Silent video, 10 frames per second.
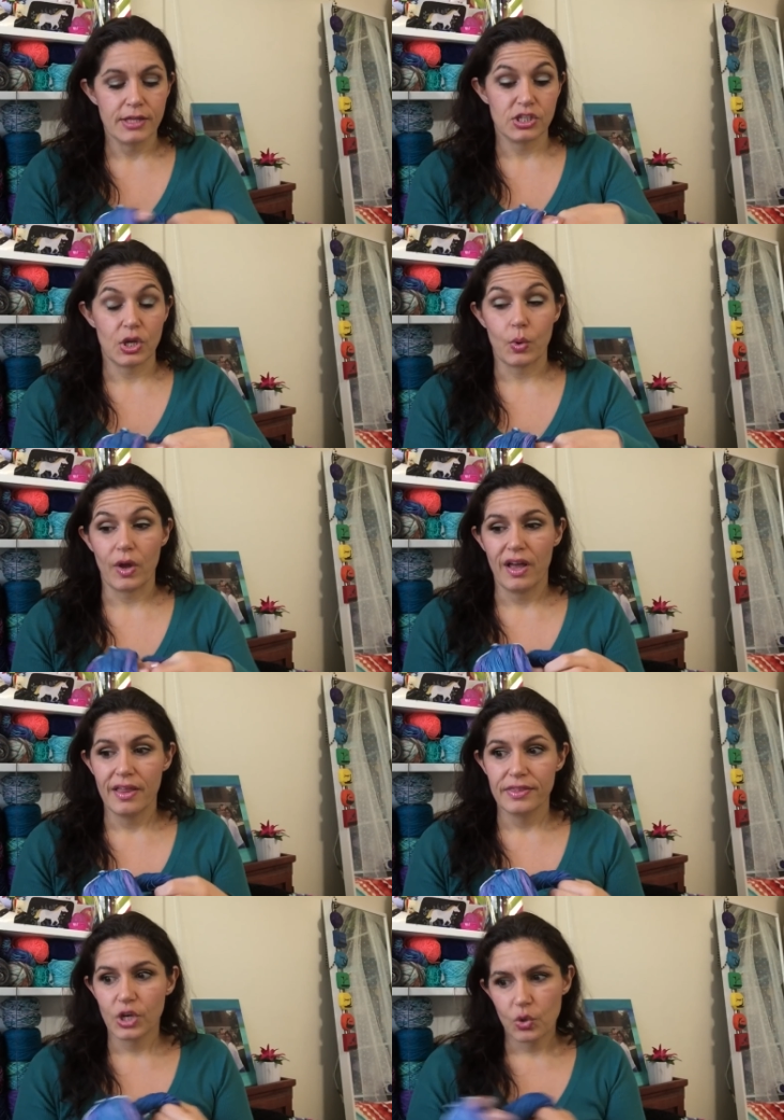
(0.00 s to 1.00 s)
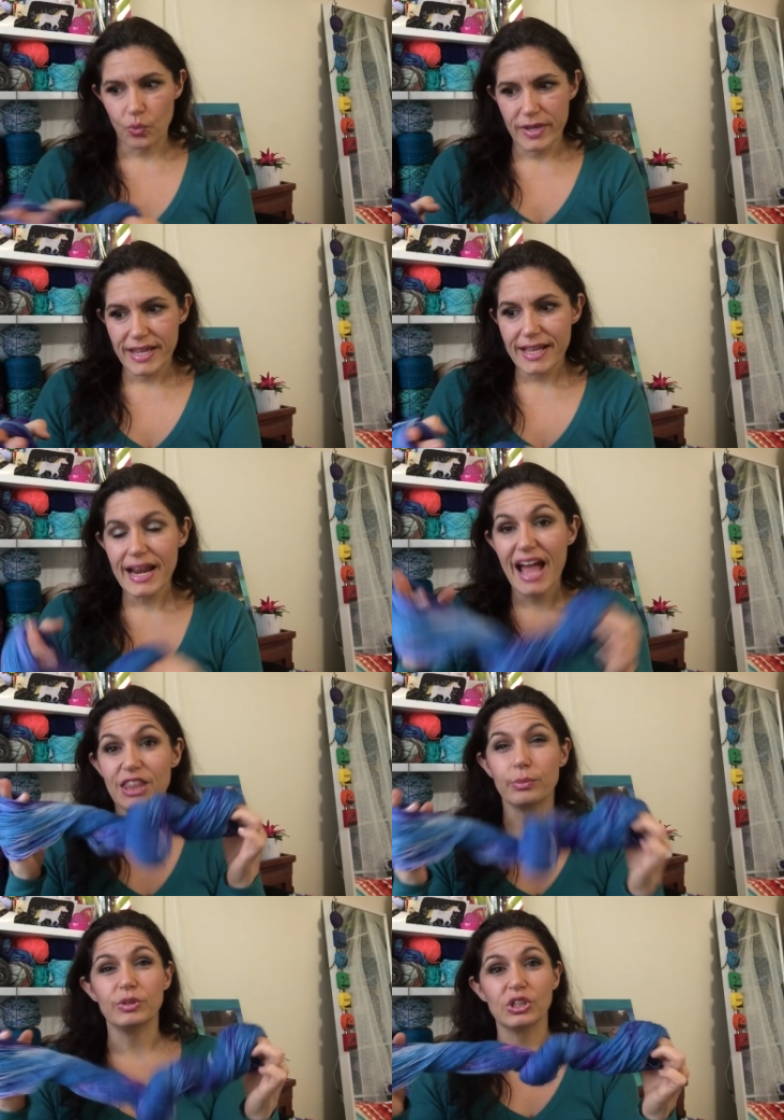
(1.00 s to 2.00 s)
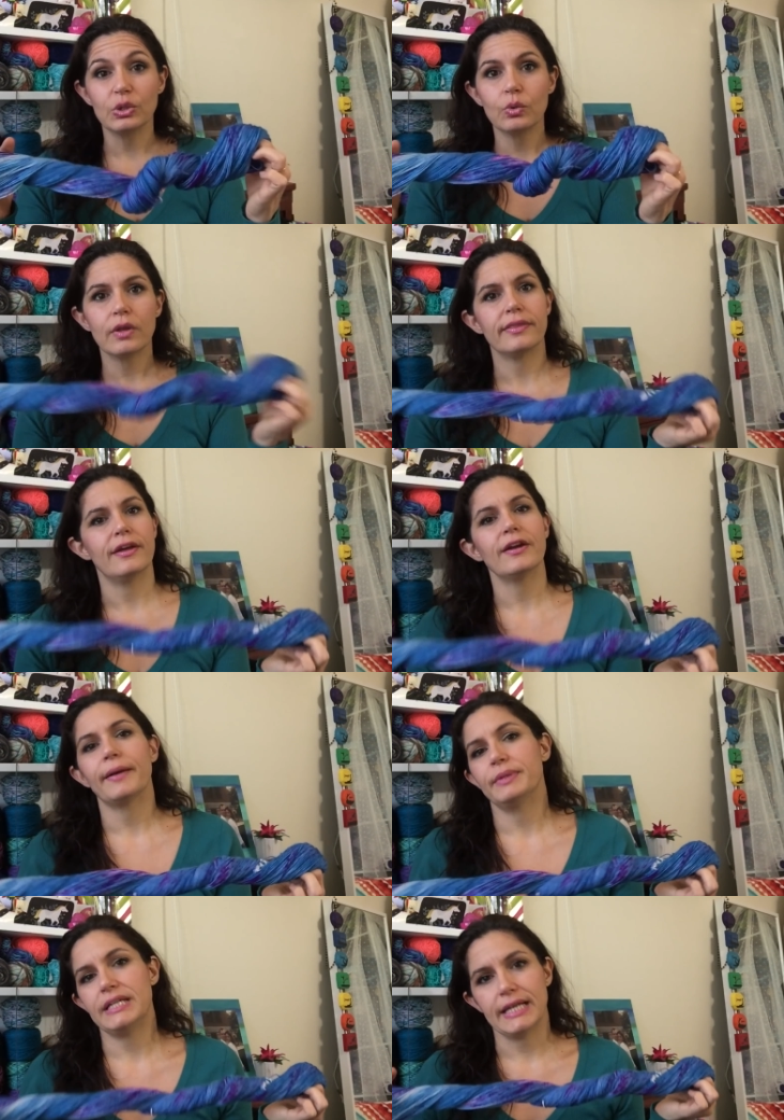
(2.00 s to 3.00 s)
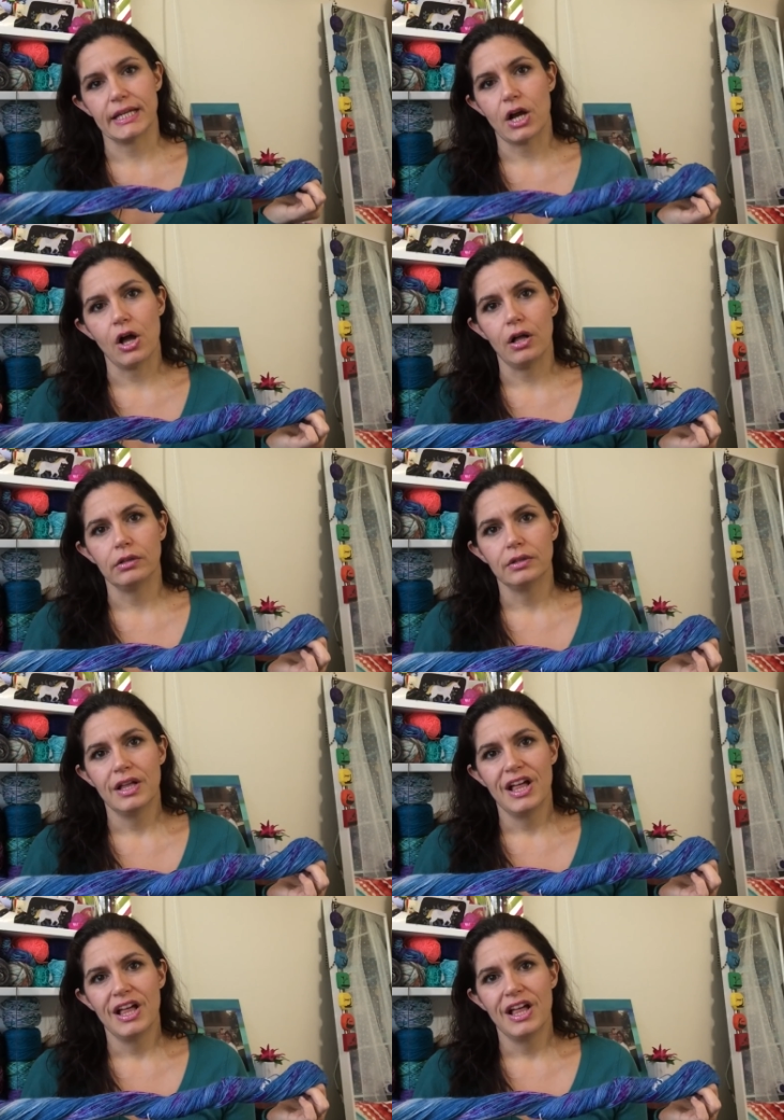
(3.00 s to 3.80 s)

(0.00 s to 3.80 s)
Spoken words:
So the green and the blue, they're not bleeding at all.